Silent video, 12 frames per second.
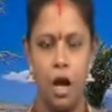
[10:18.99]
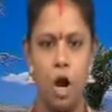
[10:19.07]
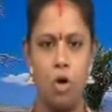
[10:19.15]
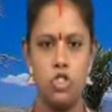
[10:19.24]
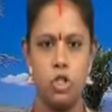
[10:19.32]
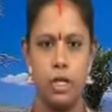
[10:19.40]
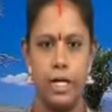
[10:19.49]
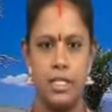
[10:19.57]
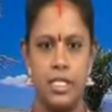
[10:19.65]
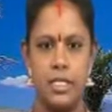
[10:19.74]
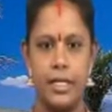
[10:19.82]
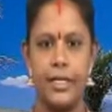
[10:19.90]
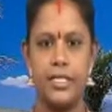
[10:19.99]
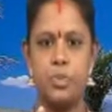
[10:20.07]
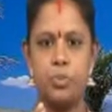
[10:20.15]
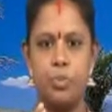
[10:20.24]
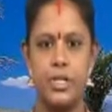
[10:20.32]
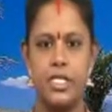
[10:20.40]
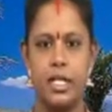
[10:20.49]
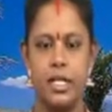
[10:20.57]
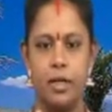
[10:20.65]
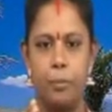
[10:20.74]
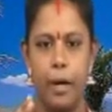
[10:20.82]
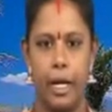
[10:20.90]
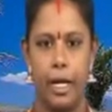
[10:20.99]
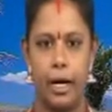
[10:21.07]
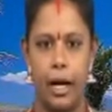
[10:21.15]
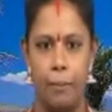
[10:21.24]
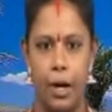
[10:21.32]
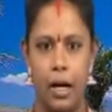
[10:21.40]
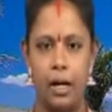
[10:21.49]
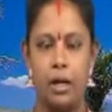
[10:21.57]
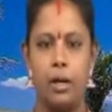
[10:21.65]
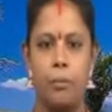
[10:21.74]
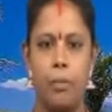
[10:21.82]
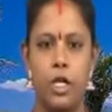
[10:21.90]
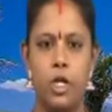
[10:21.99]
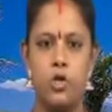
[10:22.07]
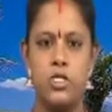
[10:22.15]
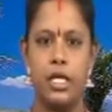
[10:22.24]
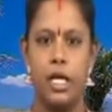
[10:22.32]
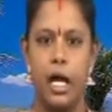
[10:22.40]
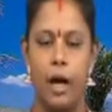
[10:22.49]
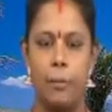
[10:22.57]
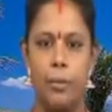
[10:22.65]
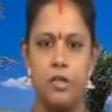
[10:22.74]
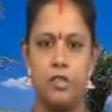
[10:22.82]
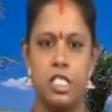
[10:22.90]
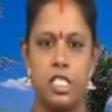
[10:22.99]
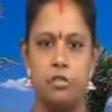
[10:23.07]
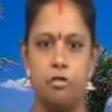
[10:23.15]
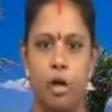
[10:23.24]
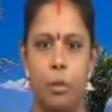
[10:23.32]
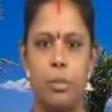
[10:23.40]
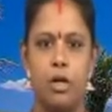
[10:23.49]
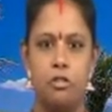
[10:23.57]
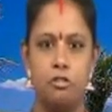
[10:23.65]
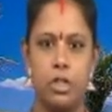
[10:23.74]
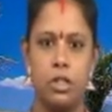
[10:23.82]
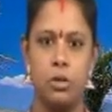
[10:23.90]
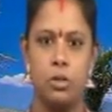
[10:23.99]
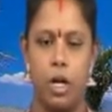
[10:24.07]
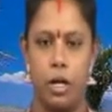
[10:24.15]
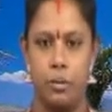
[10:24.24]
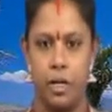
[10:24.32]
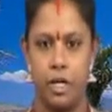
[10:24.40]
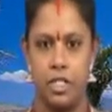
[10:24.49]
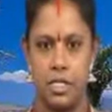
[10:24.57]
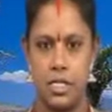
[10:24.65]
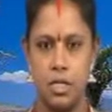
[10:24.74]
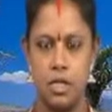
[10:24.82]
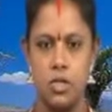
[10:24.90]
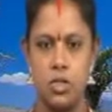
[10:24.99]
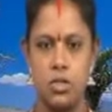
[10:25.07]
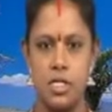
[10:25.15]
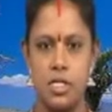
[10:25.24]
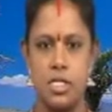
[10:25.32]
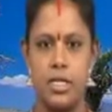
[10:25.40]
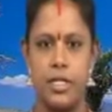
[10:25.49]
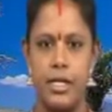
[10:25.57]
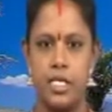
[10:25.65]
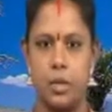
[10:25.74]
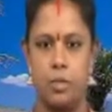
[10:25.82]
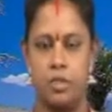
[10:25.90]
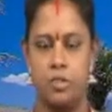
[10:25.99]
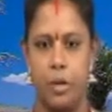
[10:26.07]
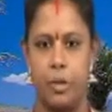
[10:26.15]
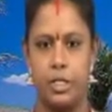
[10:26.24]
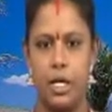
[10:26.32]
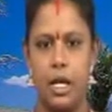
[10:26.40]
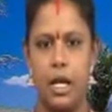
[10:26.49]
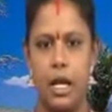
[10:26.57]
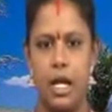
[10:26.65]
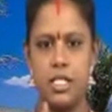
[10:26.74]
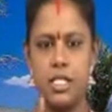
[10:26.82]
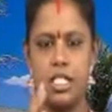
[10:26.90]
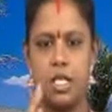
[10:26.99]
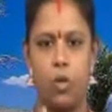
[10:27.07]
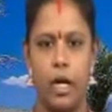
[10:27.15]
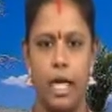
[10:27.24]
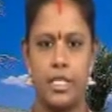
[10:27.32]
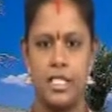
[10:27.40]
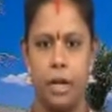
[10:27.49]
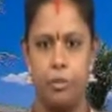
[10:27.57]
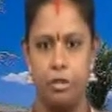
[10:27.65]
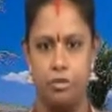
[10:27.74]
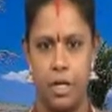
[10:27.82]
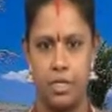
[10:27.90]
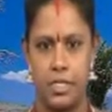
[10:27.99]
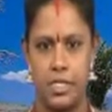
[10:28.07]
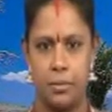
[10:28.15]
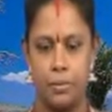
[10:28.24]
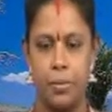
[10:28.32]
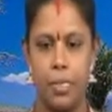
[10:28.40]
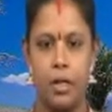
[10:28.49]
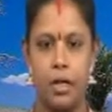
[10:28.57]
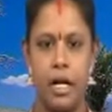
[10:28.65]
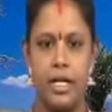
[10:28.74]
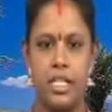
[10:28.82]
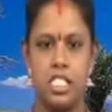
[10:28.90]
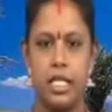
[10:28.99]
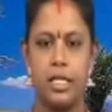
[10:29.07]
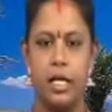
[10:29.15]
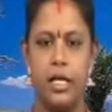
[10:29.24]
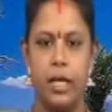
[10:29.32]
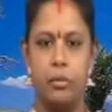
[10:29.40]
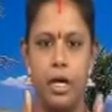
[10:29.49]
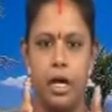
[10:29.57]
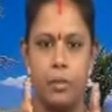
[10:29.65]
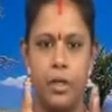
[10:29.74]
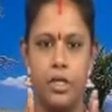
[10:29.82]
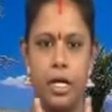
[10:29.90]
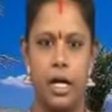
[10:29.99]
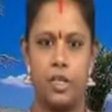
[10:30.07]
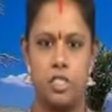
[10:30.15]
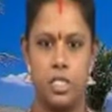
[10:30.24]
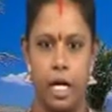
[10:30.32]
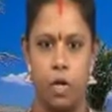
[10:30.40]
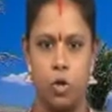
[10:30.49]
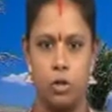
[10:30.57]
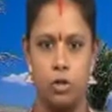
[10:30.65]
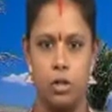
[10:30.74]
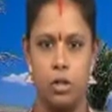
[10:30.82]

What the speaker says: How to write this? It's preceded by a comma by using an abbreviated form for the collaborators. So this is the descriptive element. Let us see one example for this. Let us take the name Rabindranath Tagore.